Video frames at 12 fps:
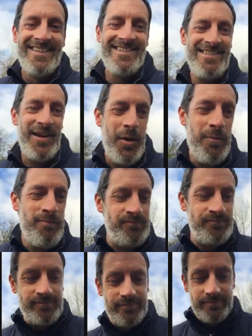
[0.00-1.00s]
So,
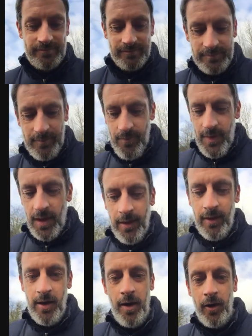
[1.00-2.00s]

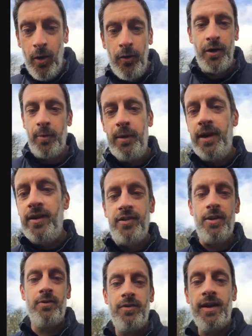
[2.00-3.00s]
and also
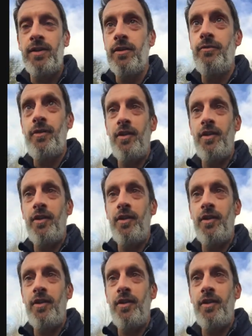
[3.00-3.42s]
please don't think that